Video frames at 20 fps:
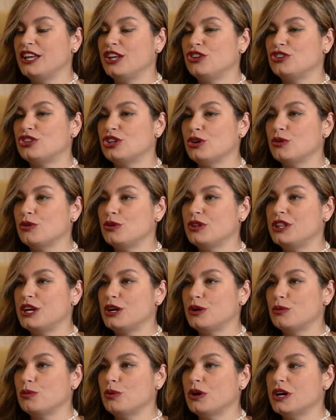So
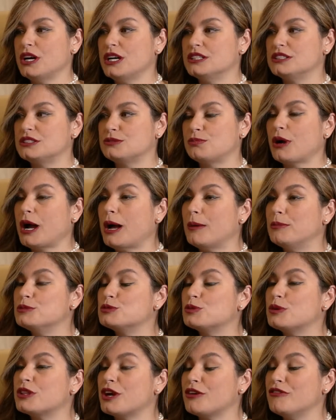there was problems
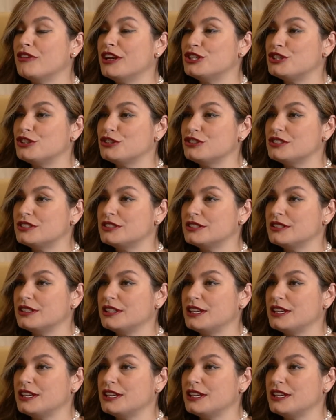with our vendors